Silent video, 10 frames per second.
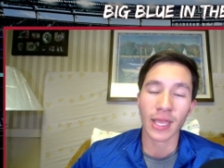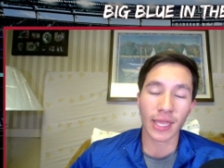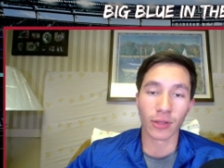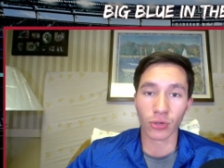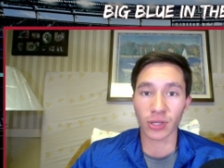
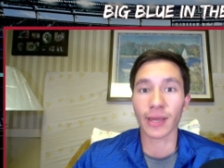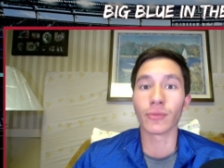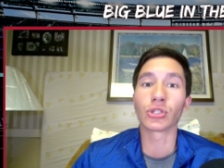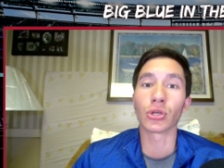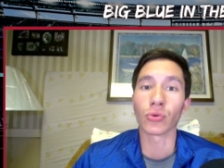it looked like it
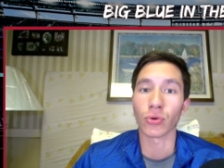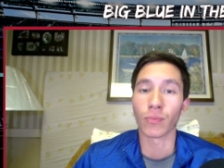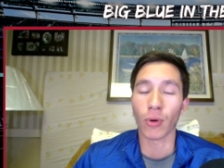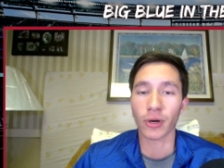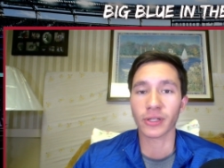was going to go to
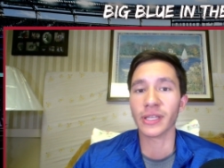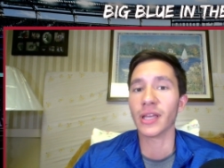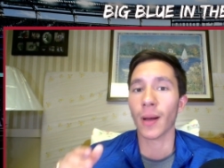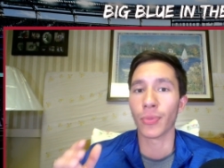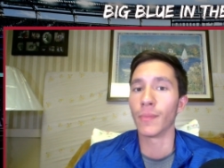Barkley
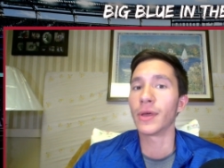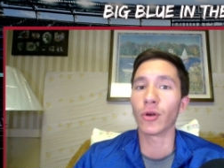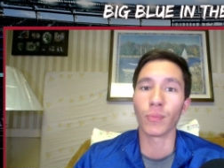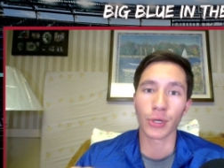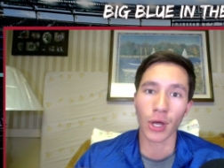up the
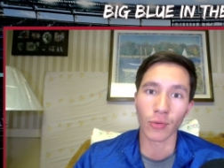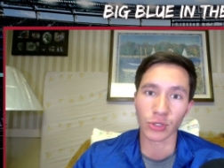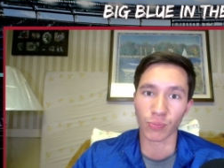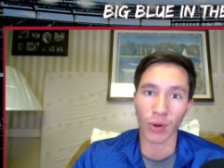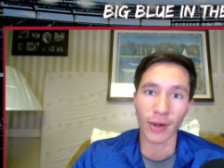middle, but no, it's
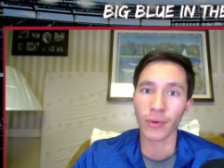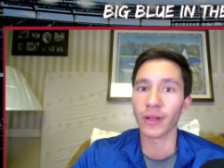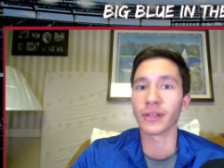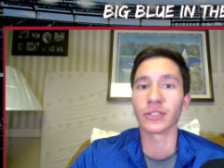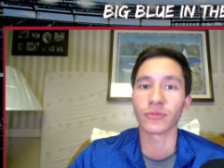
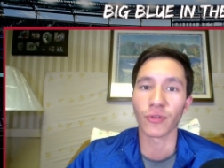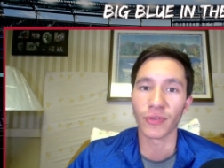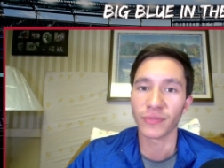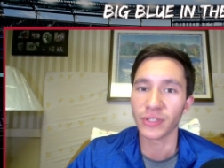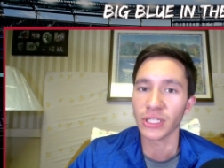Brightwell and it's for
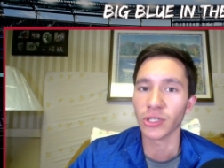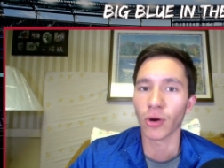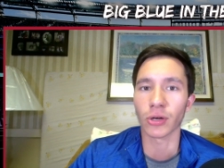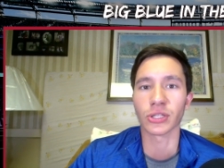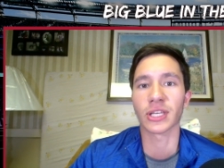15
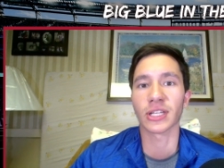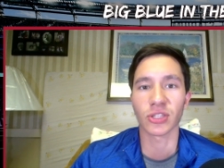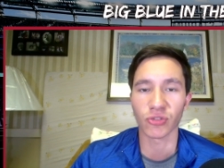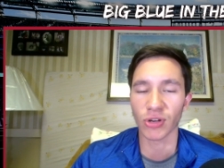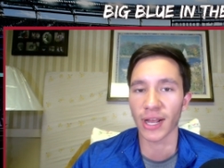yards, gets
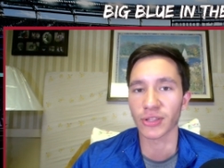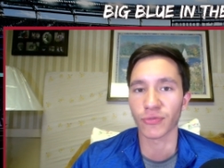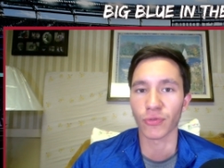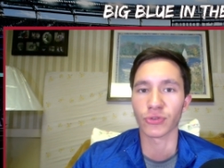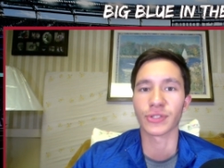the Giants a
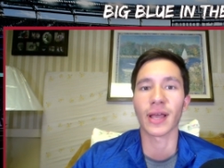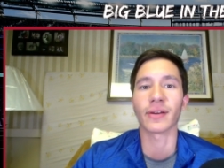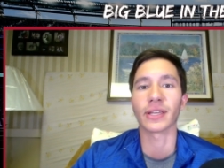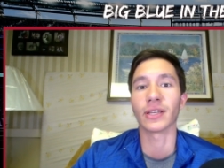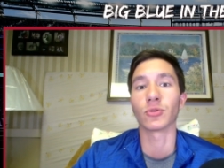first down
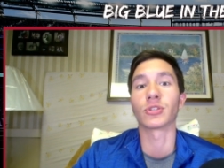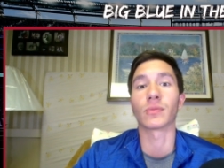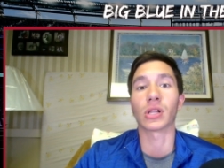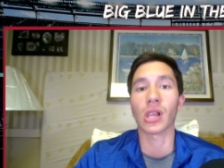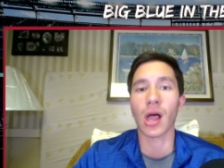and kills some
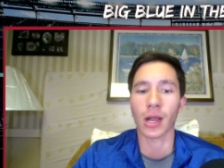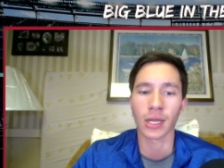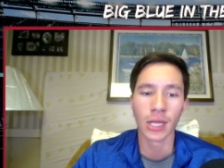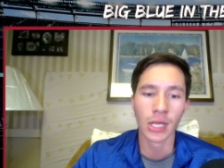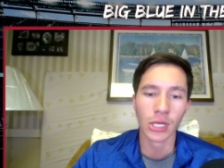clock.
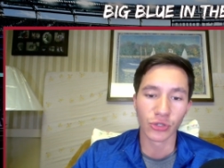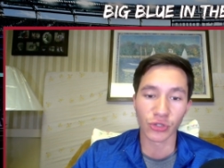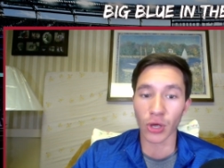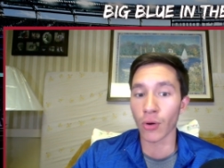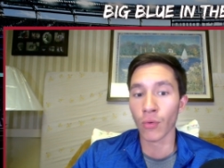
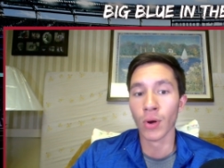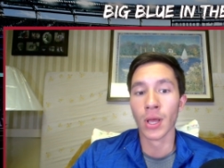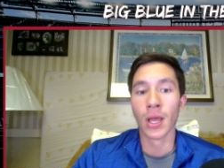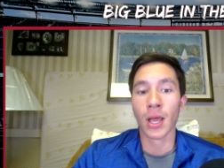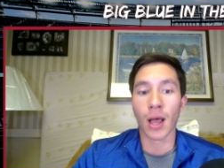So
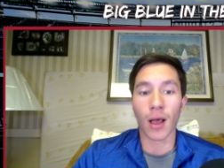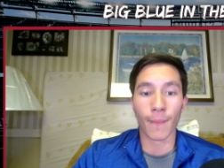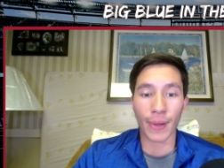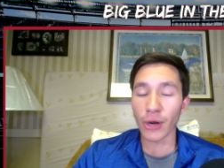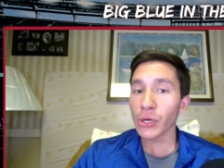a better